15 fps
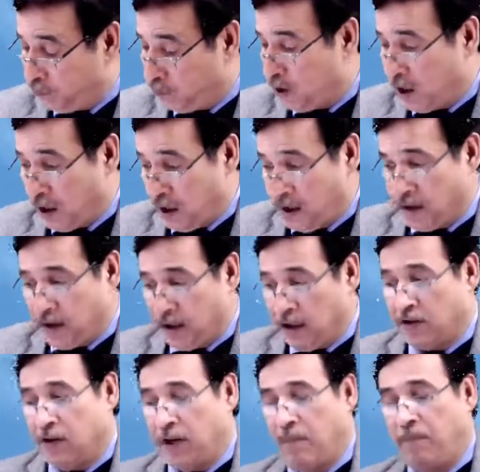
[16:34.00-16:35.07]
is an
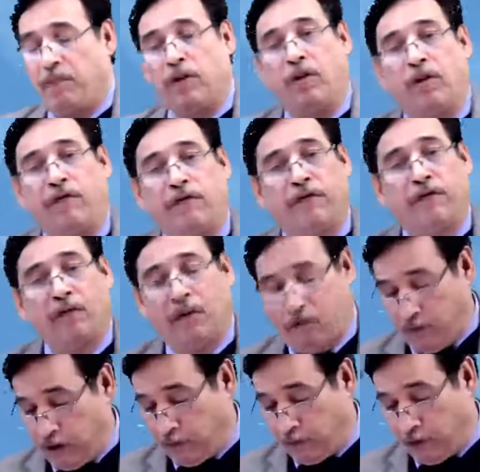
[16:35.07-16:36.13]
example of
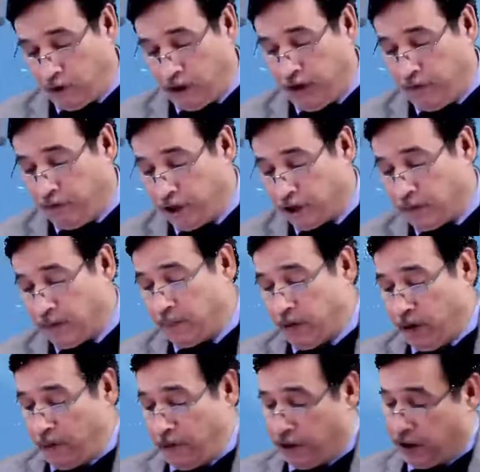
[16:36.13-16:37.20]
what we call investment
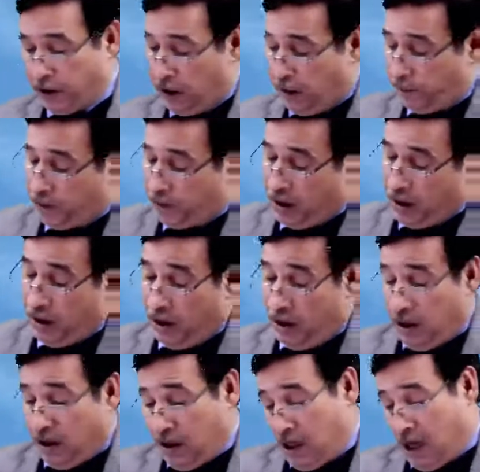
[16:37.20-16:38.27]
property.
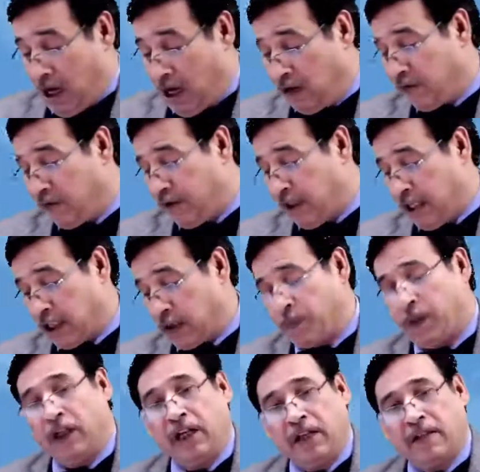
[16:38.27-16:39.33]
However, as per
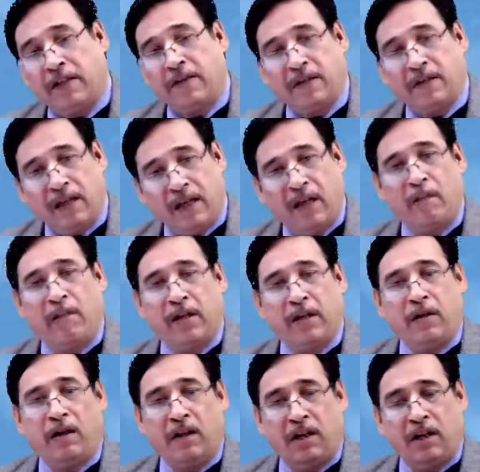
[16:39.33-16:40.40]
latest
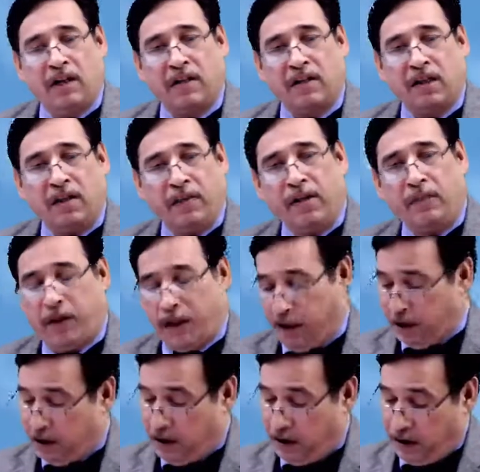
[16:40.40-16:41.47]
amendment,
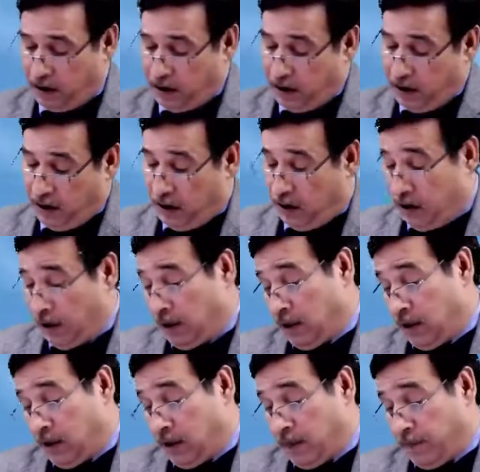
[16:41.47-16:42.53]

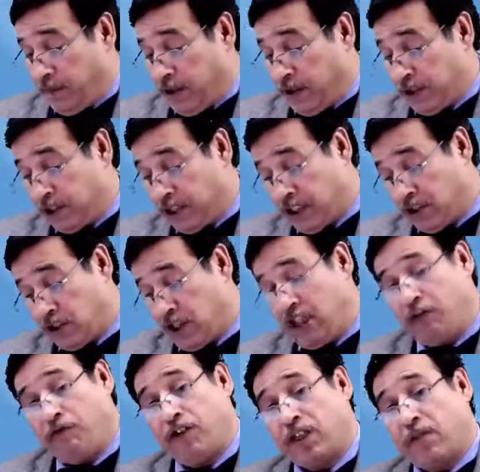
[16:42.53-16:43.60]
such
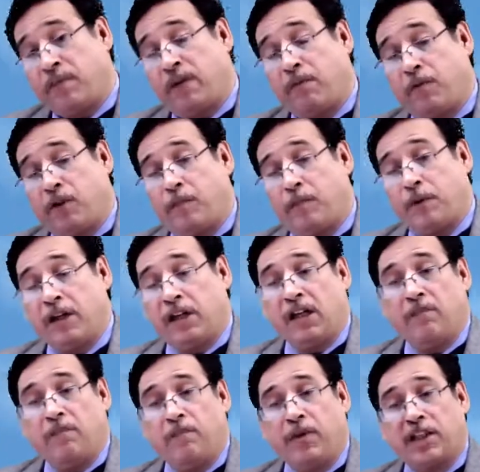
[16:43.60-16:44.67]
investment property
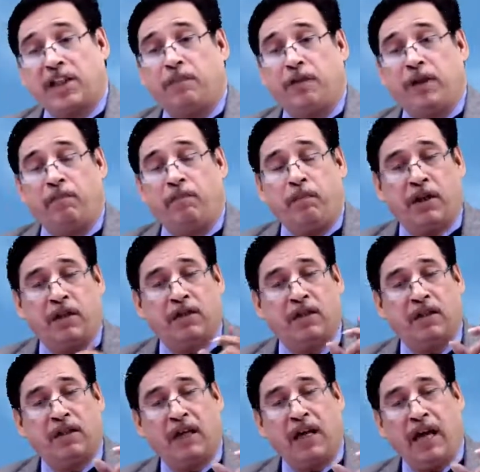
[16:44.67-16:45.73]
must be
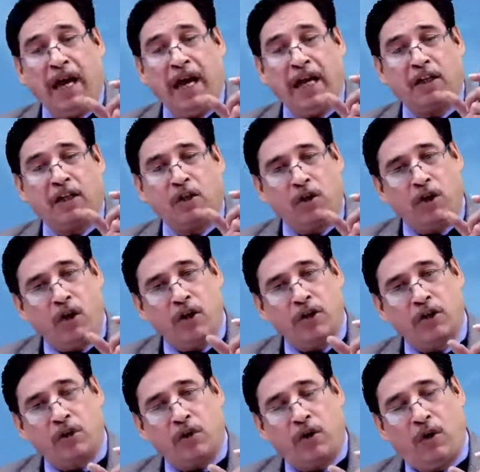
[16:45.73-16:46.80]
measured at
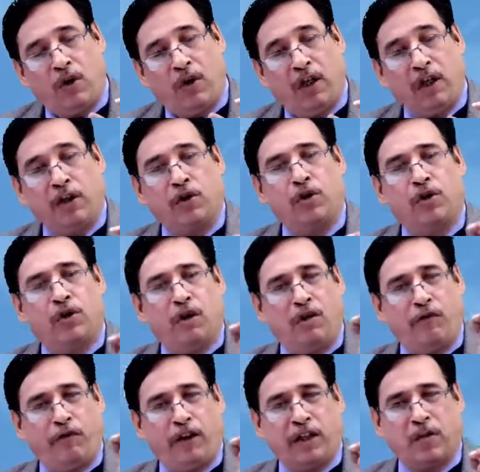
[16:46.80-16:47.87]
cost only, should
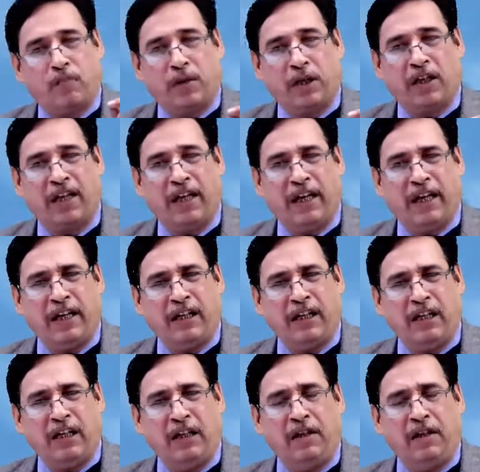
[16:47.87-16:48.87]
always be carried